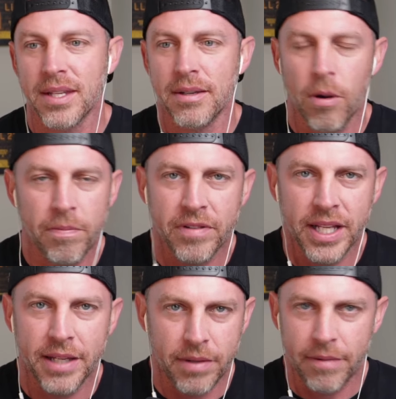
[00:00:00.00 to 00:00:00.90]

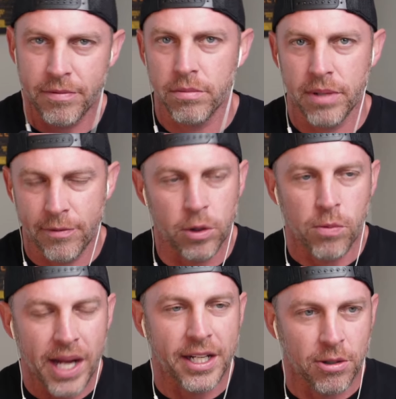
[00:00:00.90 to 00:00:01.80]
Hopefully, if you're if you're a
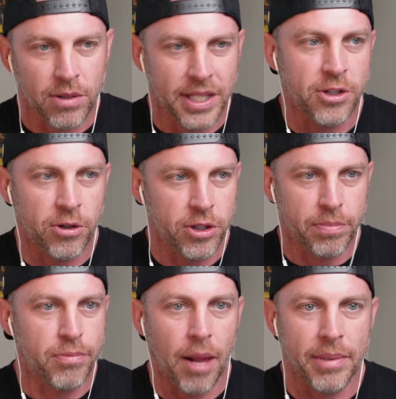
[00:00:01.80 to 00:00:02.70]
regular listener, you
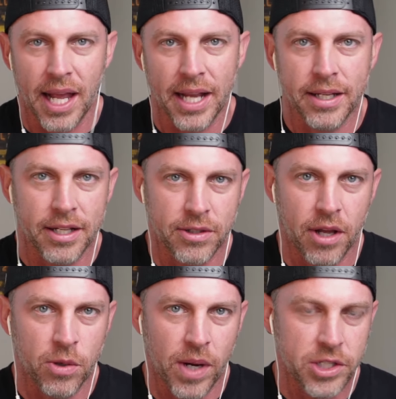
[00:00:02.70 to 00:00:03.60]
probably like it.
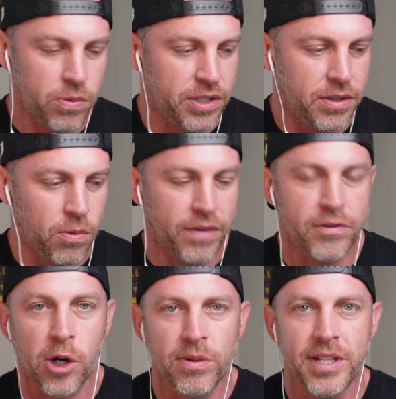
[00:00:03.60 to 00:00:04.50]
Otherwise, you would would have
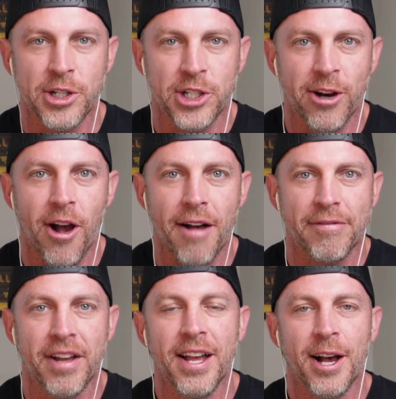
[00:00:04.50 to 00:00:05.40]
turned this shit
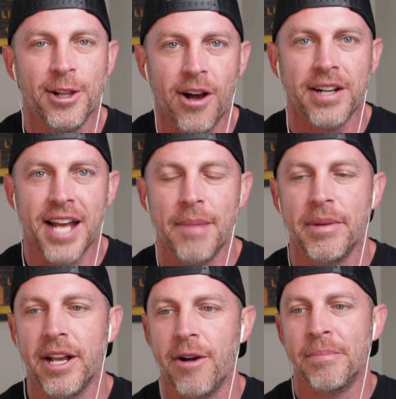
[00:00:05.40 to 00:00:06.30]
off a long time
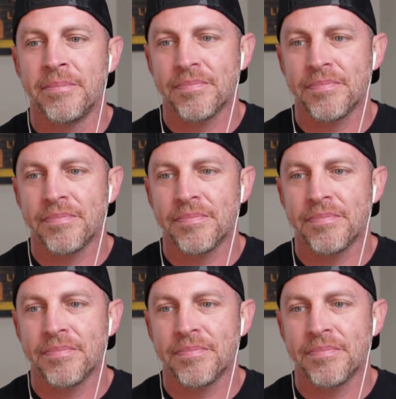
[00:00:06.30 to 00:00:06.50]
ago.